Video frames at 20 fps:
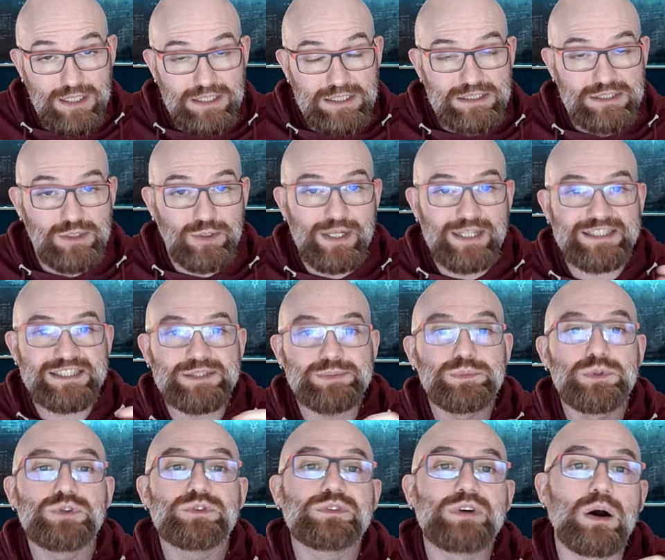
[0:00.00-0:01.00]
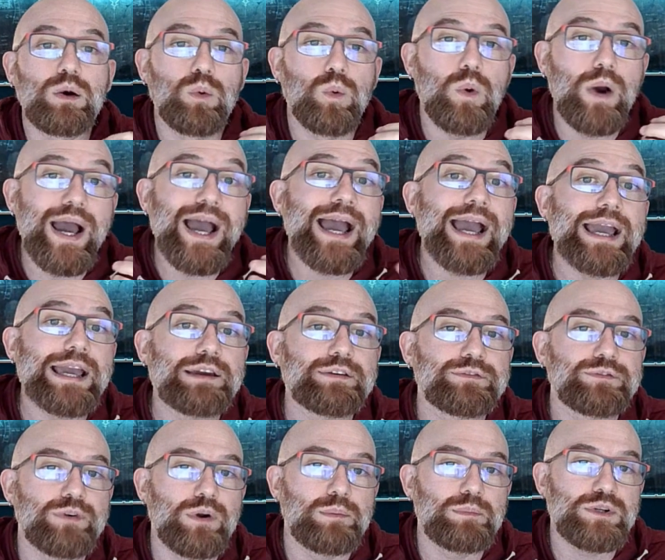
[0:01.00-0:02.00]
So let's move away
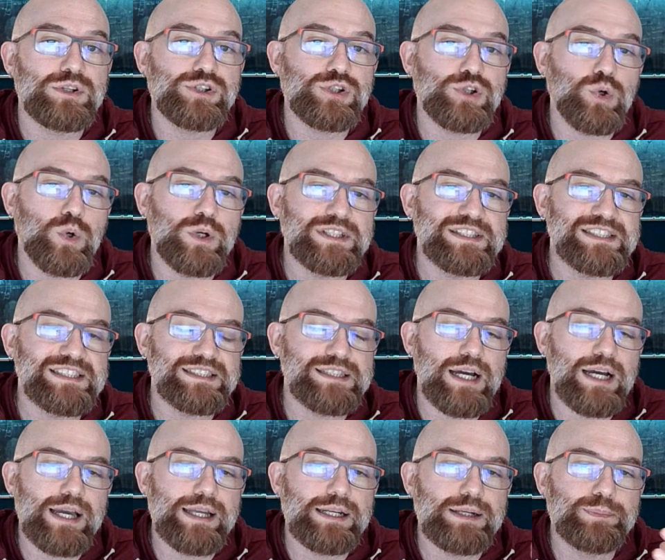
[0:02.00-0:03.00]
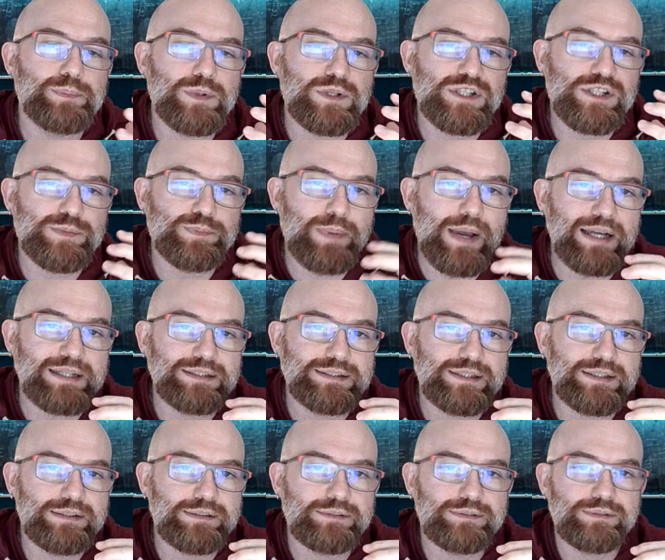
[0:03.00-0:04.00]
from a short-sighted
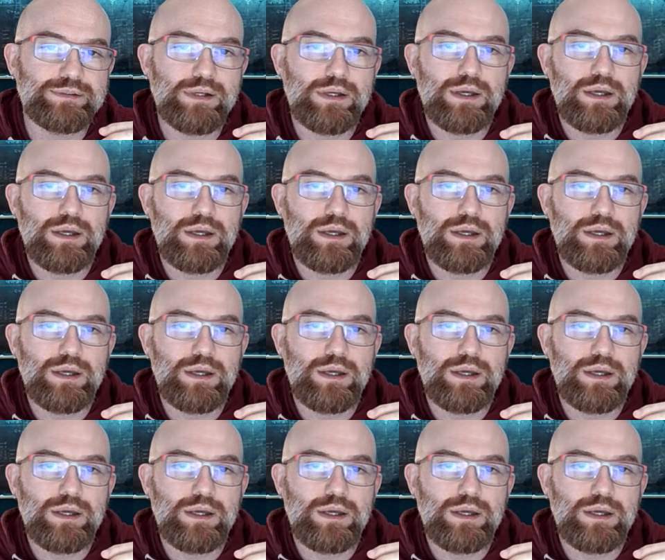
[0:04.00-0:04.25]
perspective